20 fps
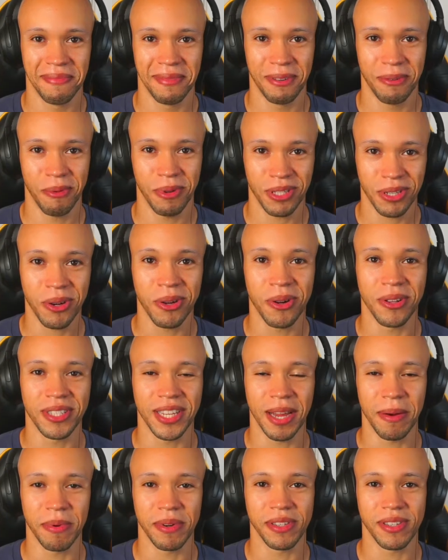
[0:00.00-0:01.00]
What's going on,
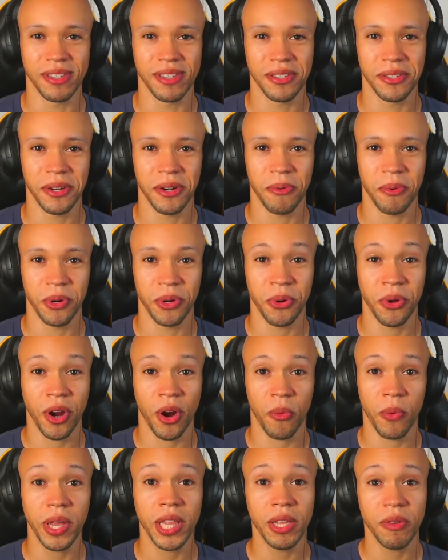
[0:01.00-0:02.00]
Tamers? So we're doing
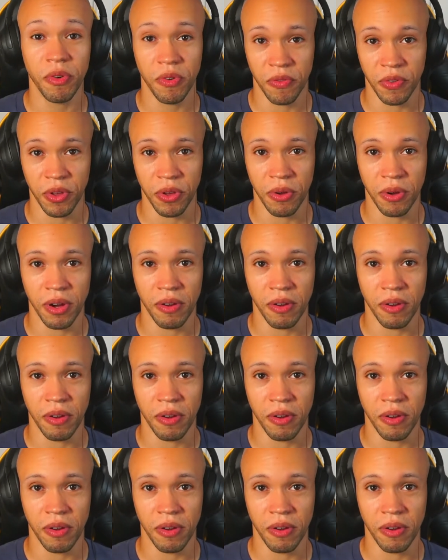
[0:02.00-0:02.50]
our weekly review